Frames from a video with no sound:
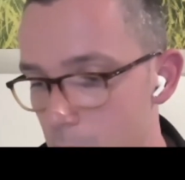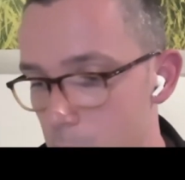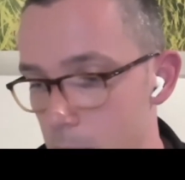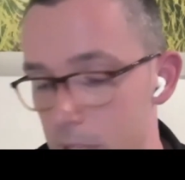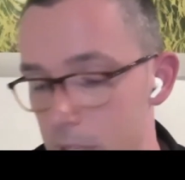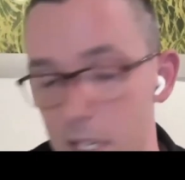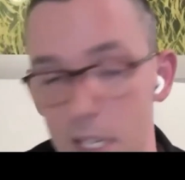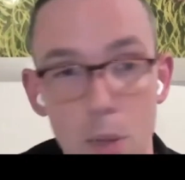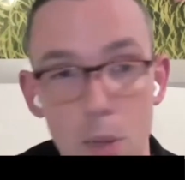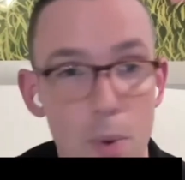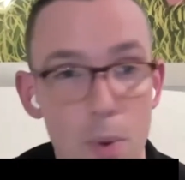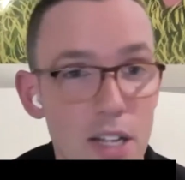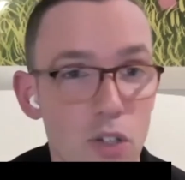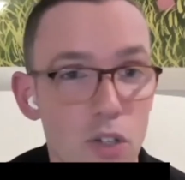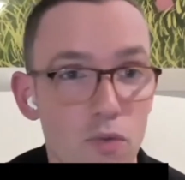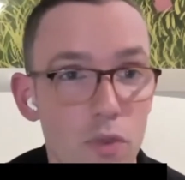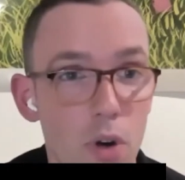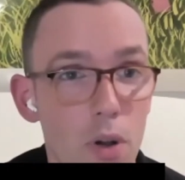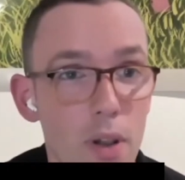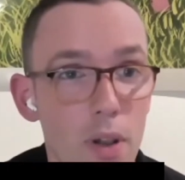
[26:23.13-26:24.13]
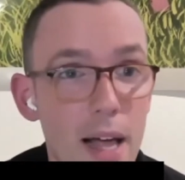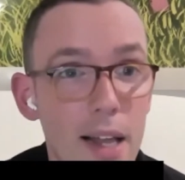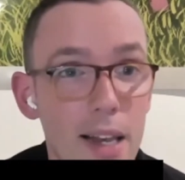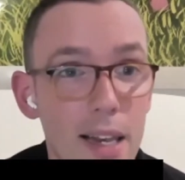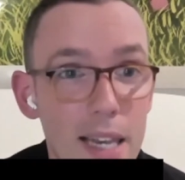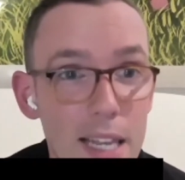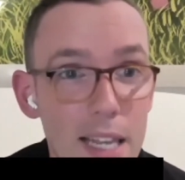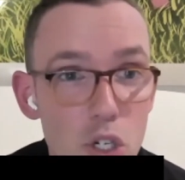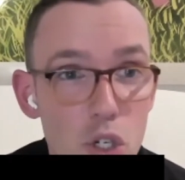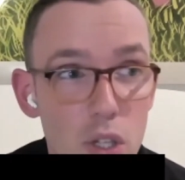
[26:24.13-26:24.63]
something we had to roll out
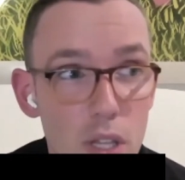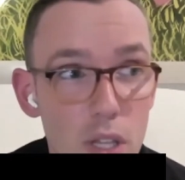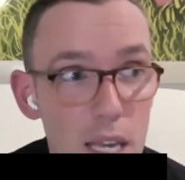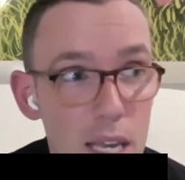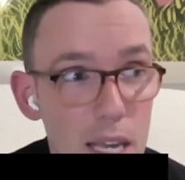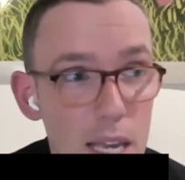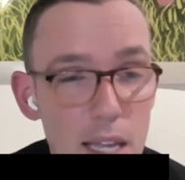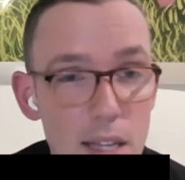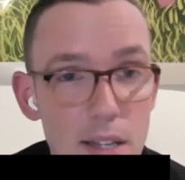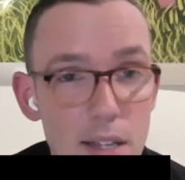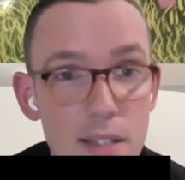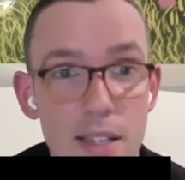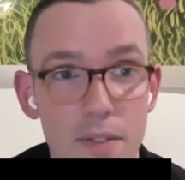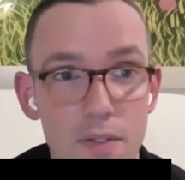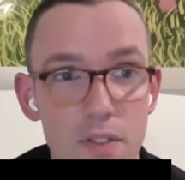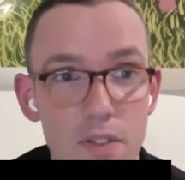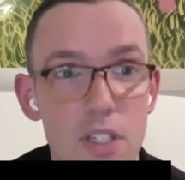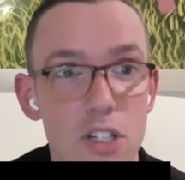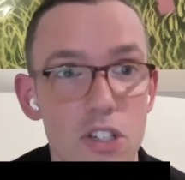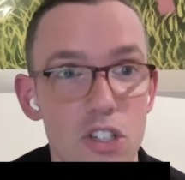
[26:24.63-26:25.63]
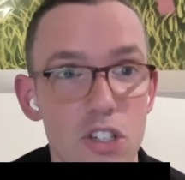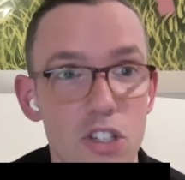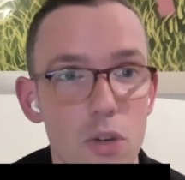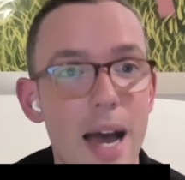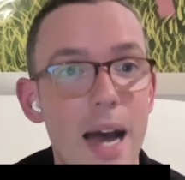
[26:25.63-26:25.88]
literally in 72